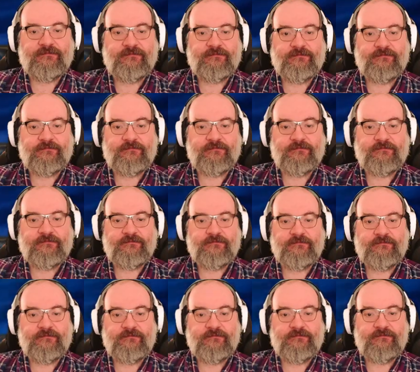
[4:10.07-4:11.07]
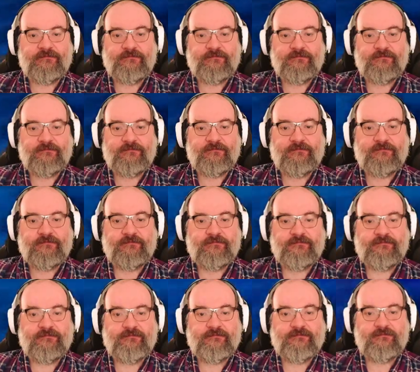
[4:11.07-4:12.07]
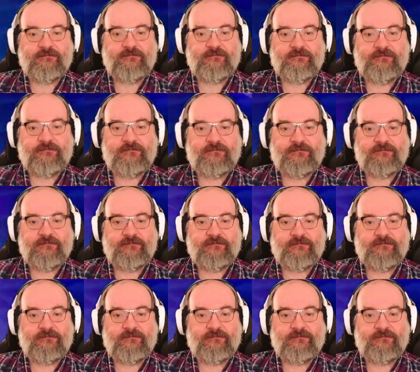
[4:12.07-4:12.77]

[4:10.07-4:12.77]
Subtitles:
No one is speaking in this clip.